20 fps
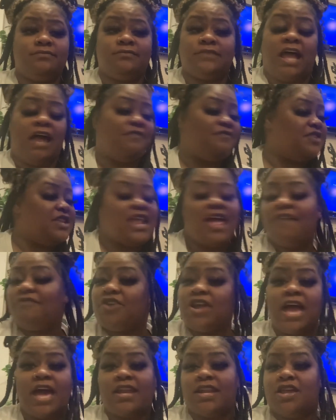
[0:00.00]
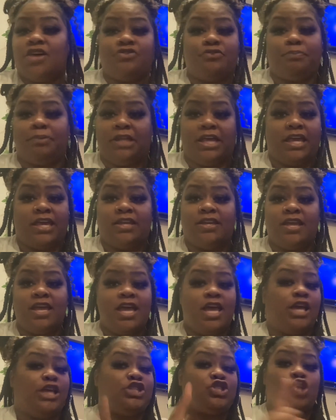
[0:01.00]
I've never had another plan.
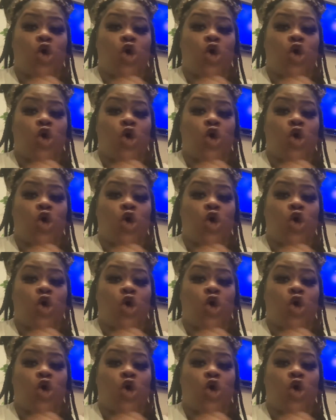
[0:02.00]
It's